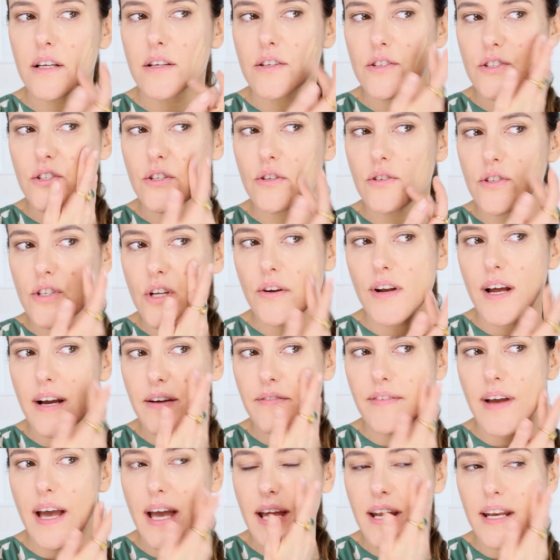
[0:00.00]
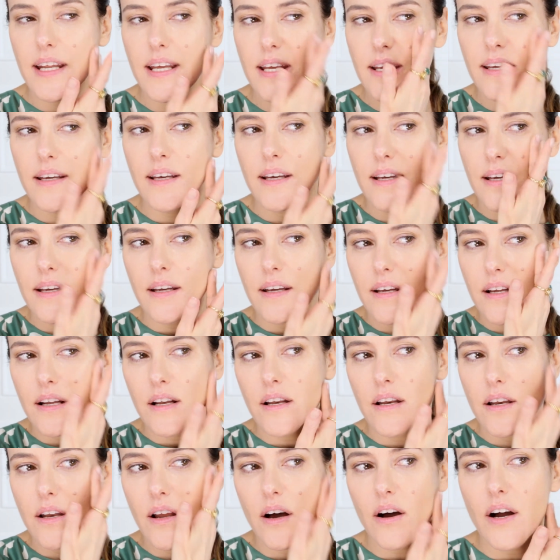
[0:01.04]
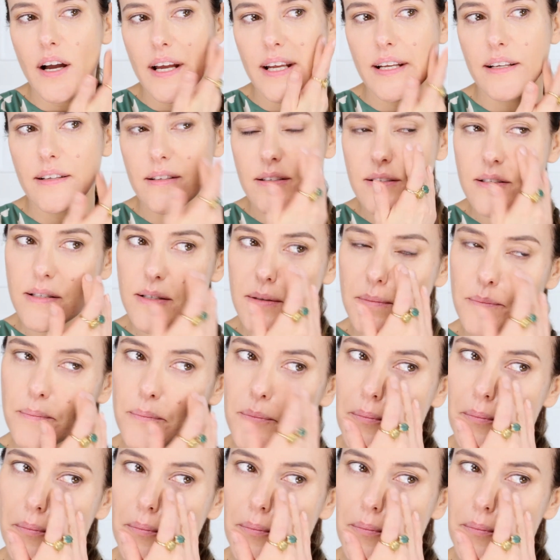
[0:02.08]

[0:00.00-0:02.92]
So you don't have any lines.